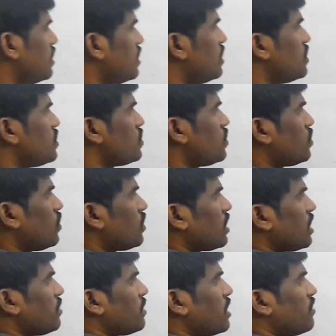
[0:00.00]
So total
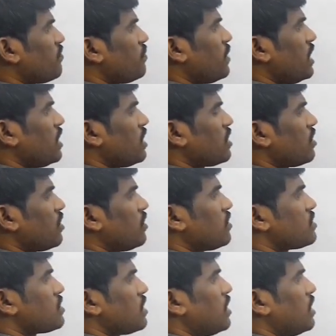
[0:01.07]
number of pi
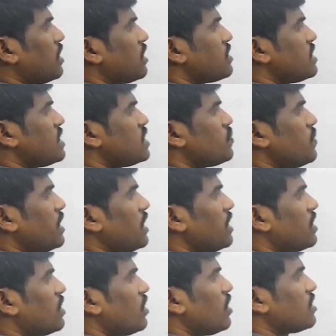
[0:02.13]
electrons are 6 pi
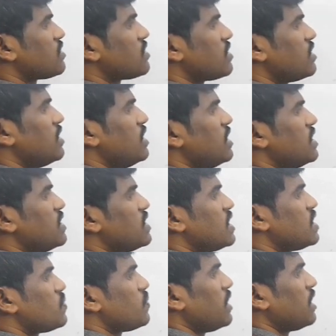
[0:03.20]
electrons.
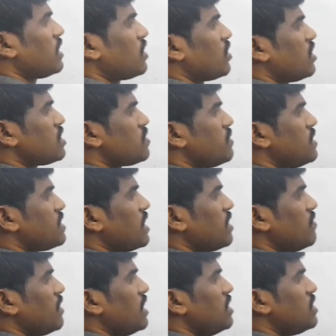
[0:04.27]
6 pi electrons means n
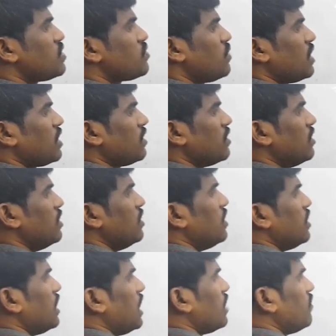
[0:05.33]
value is 1.
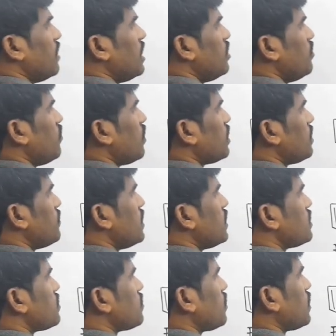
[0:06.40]
N value 1
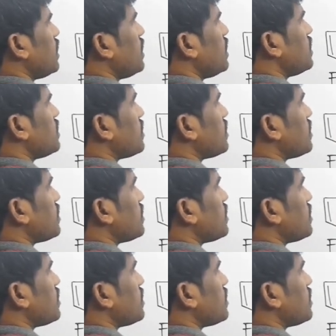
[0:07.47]
means okay, it is